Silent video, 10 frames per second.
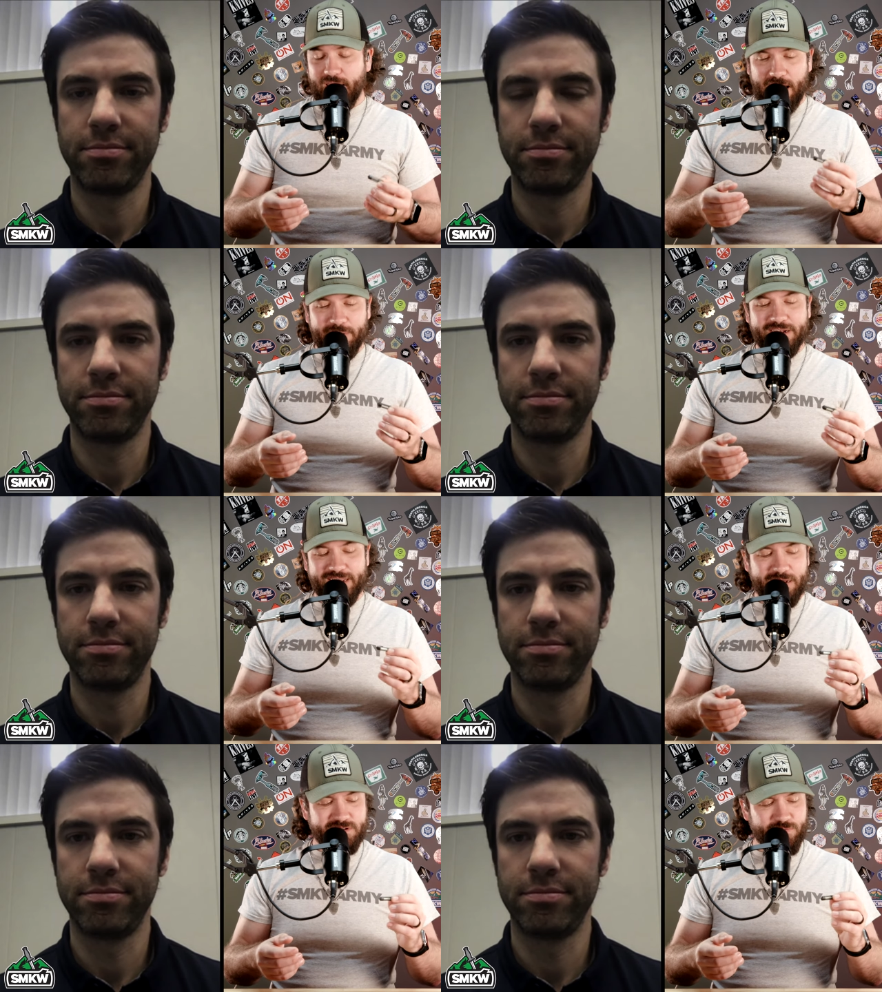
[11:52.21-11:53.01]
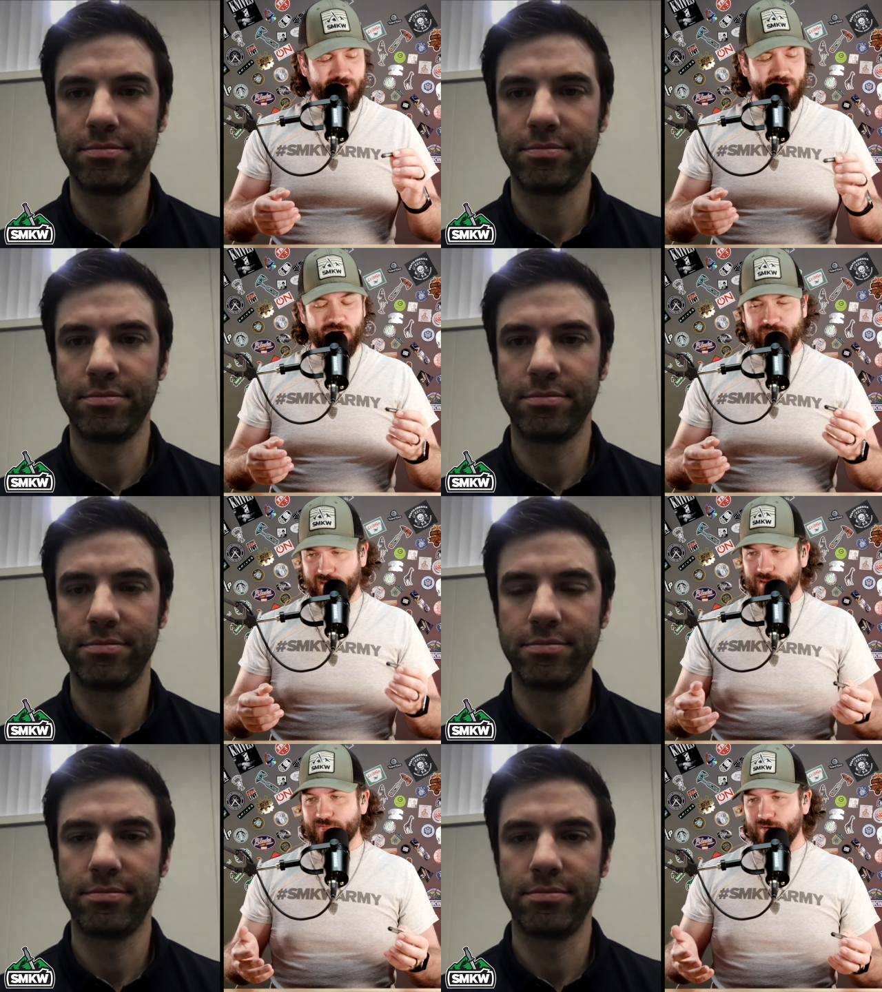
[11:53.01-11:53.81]
Speaker 1: How many times have we gone to
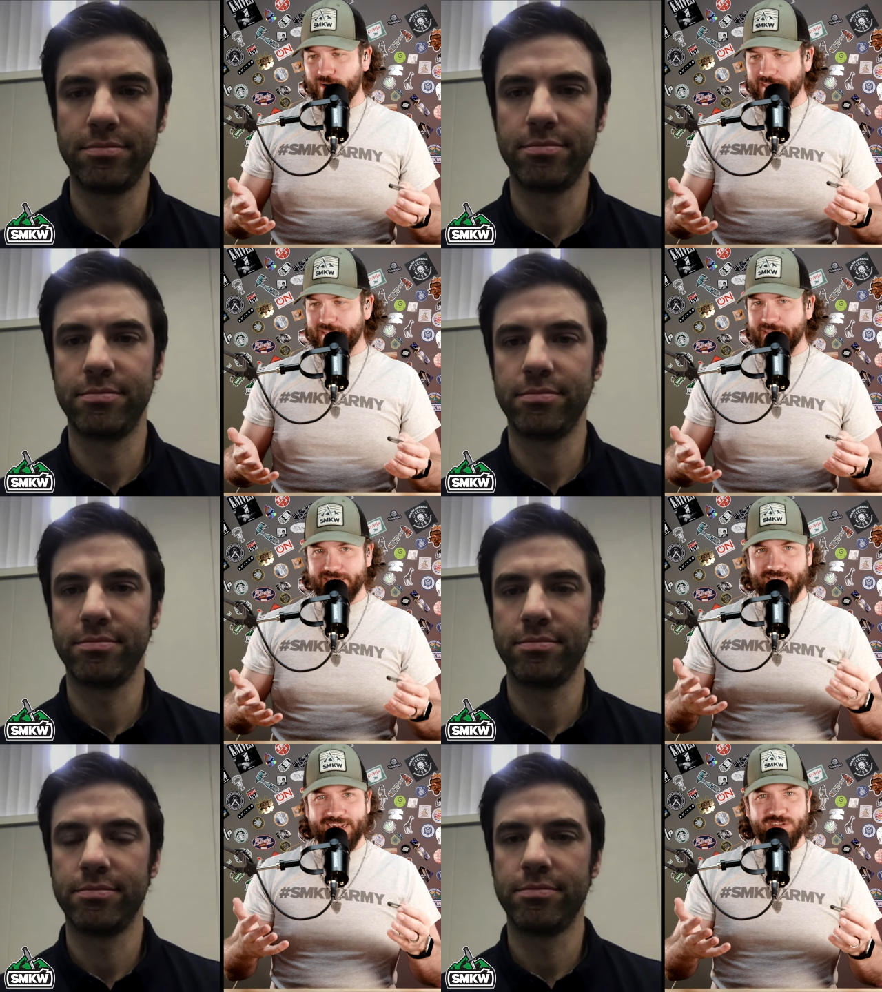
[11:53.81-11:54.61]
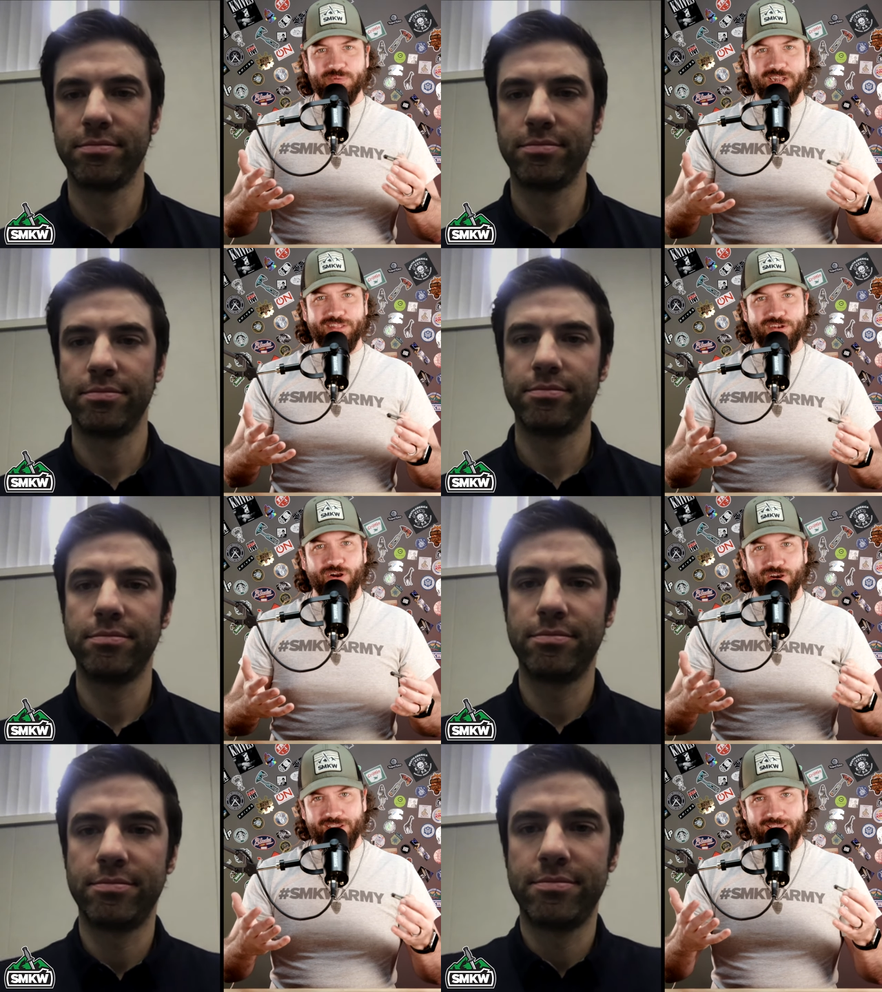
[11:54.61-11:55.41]
look for our keys and it's been in the
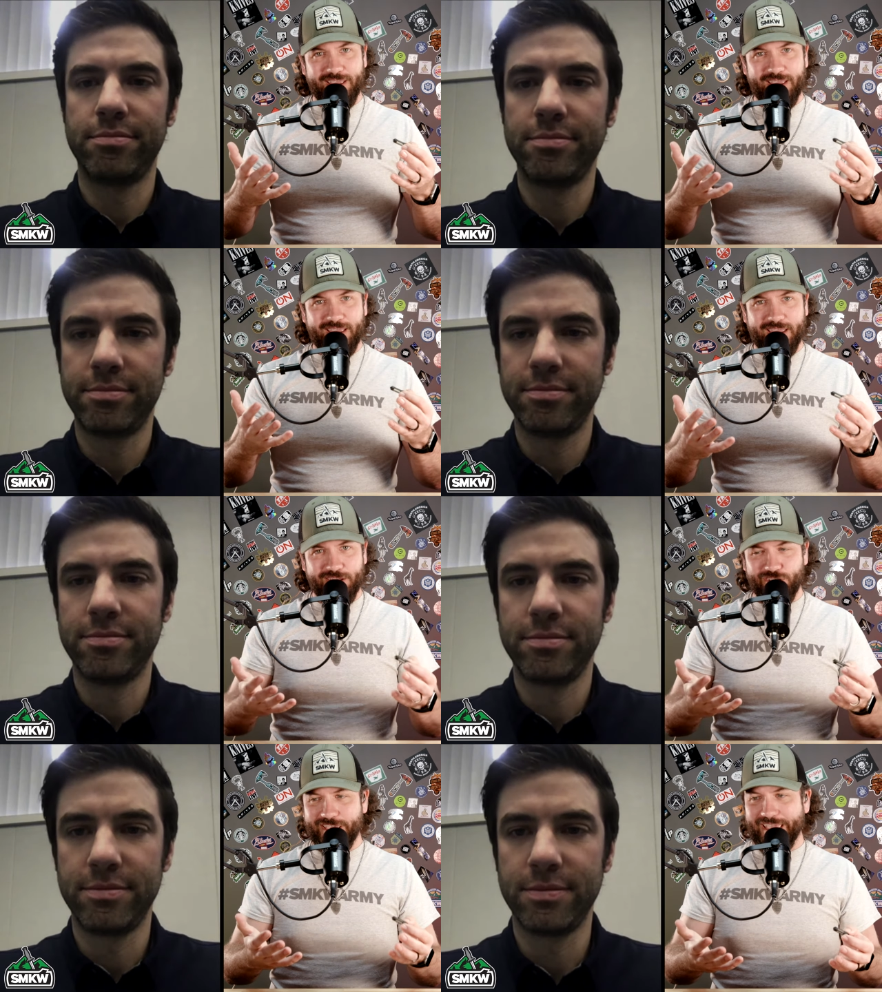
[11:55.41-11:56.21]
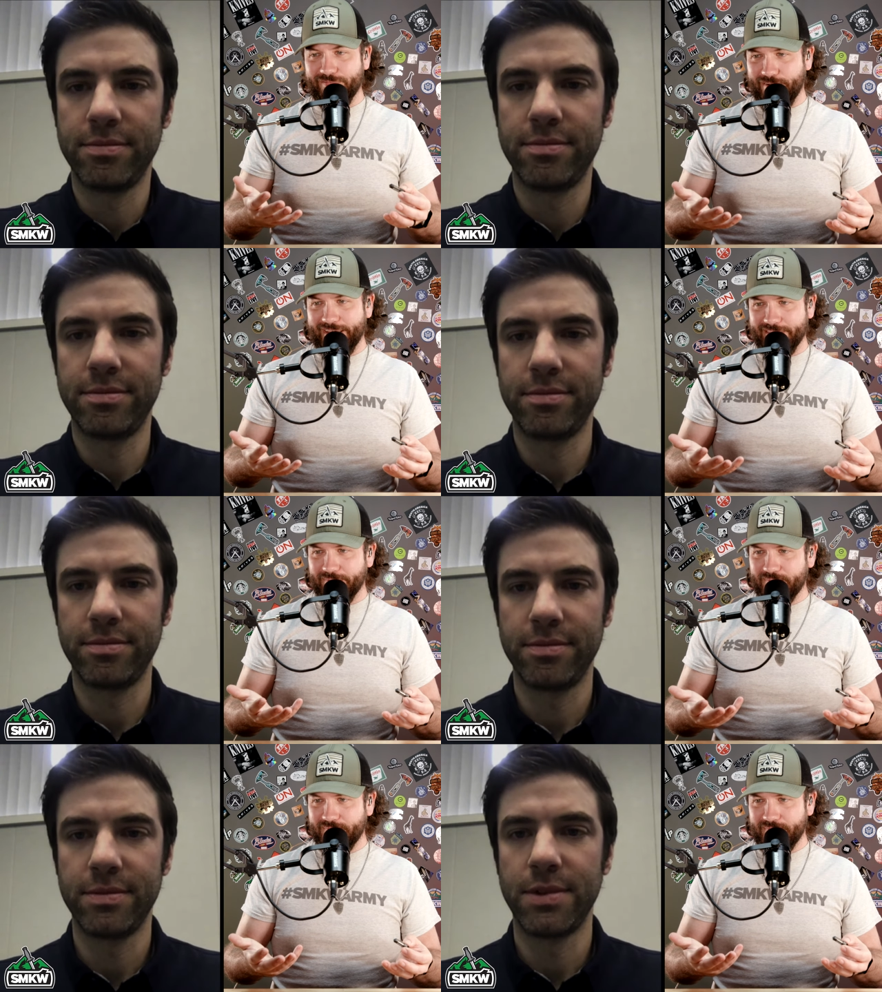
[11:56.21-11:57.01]
dark and you can't find
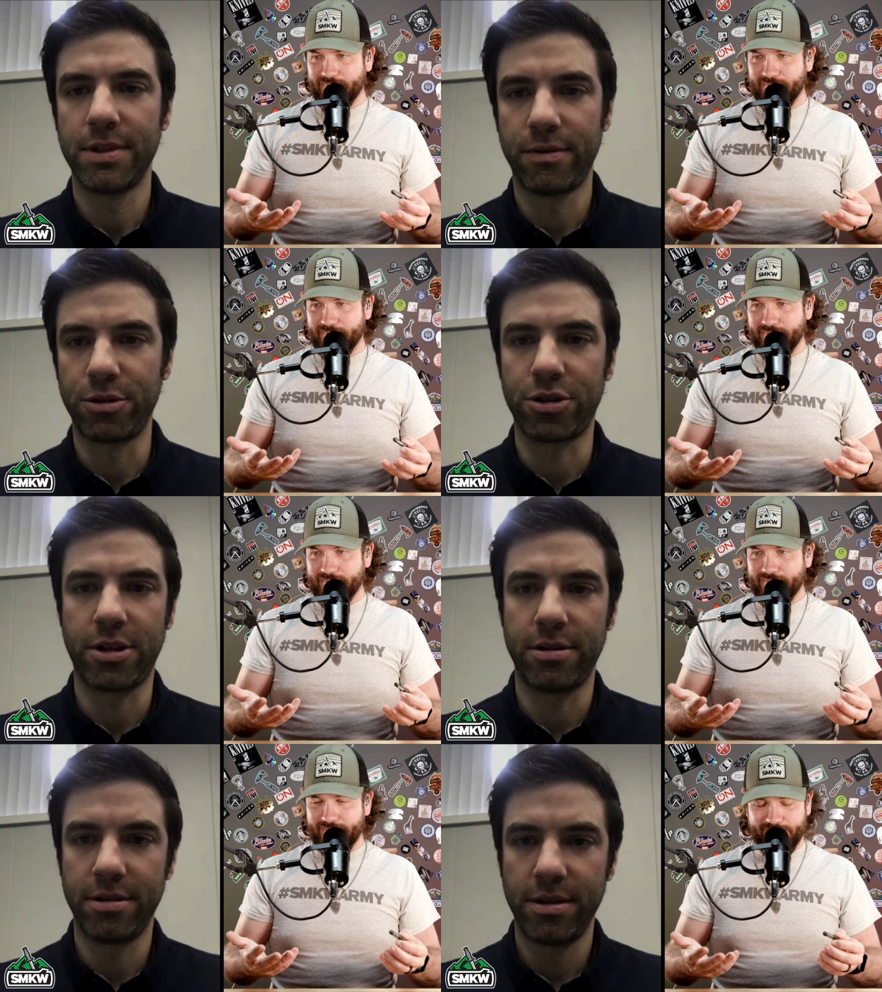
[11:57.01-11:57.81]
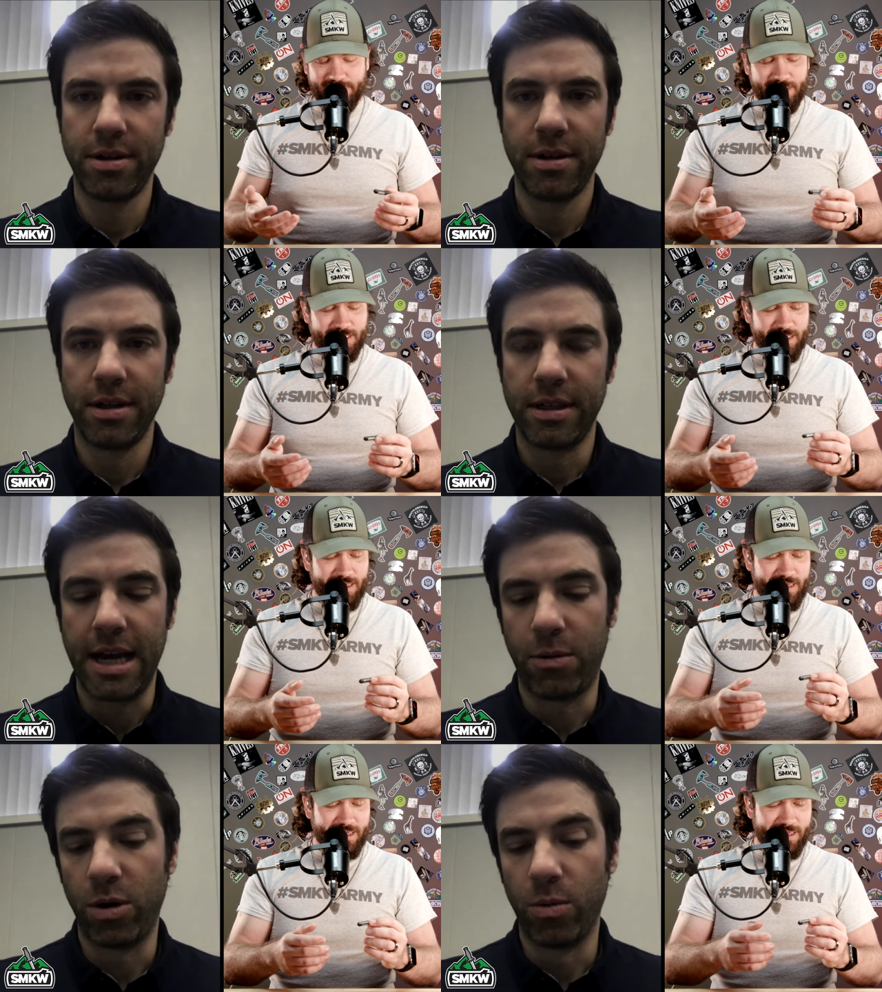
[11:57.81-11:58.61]
them? For
Speaker 2: sure.
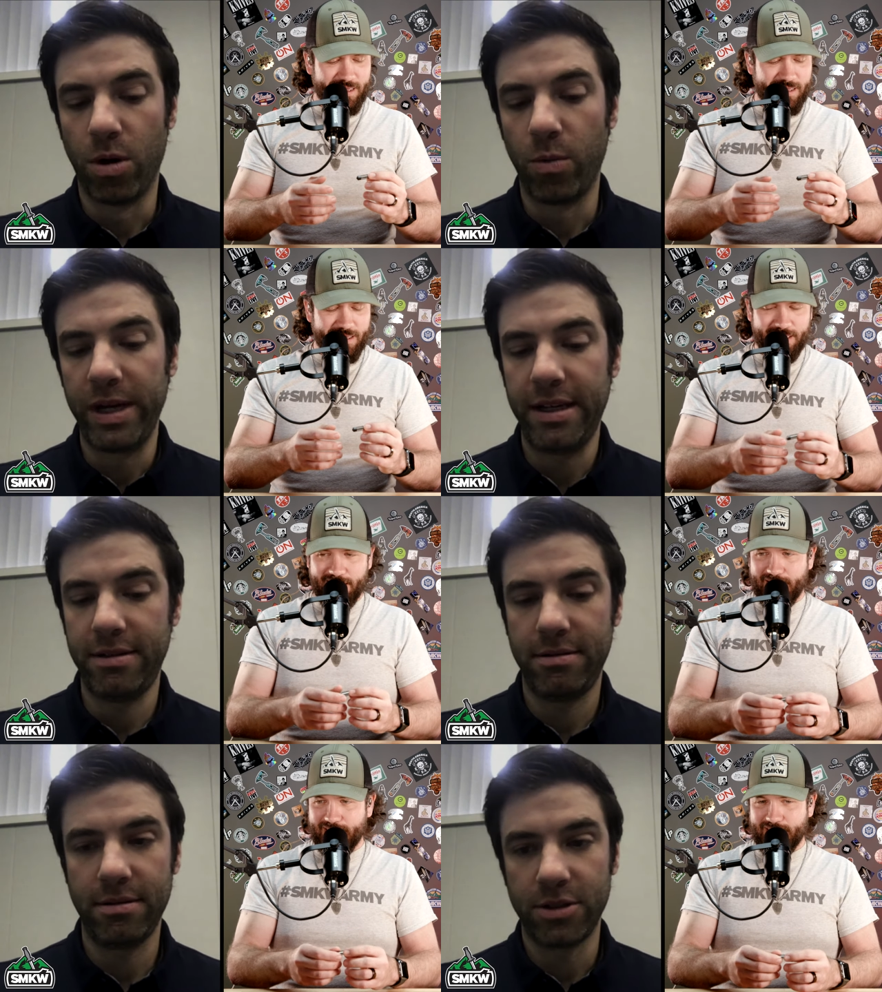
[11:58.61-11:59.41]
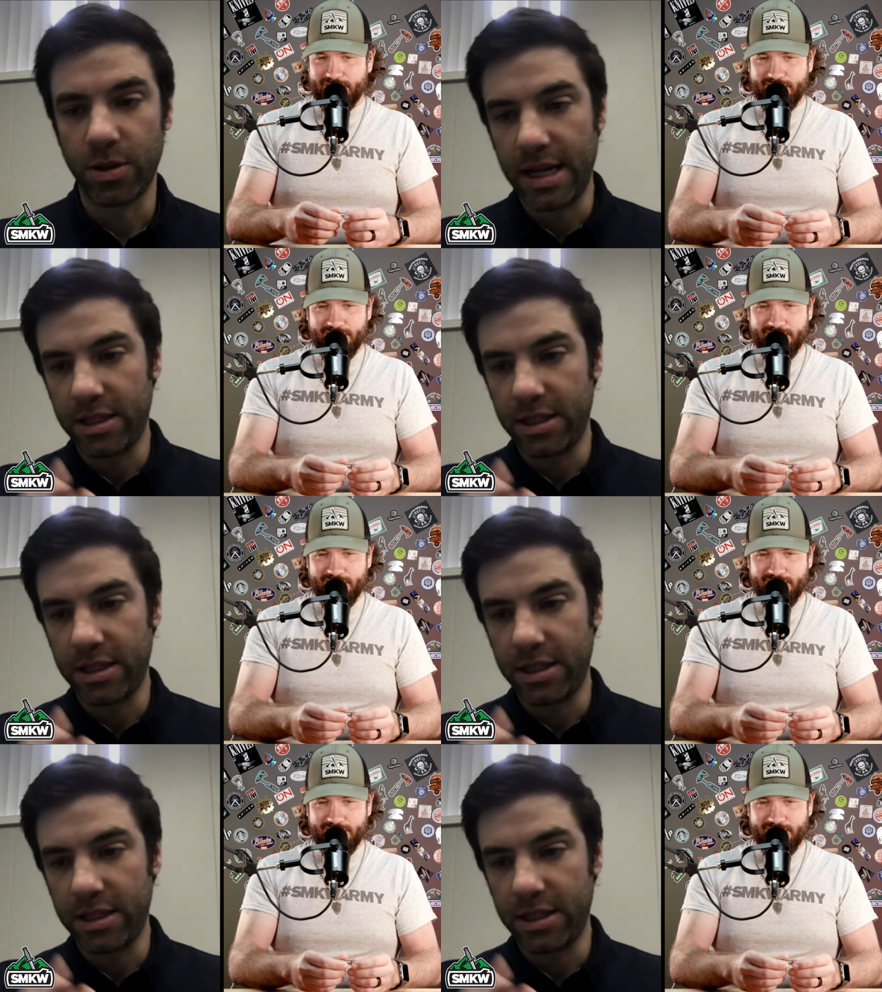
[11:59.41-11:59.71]
Yeah. What, what we, so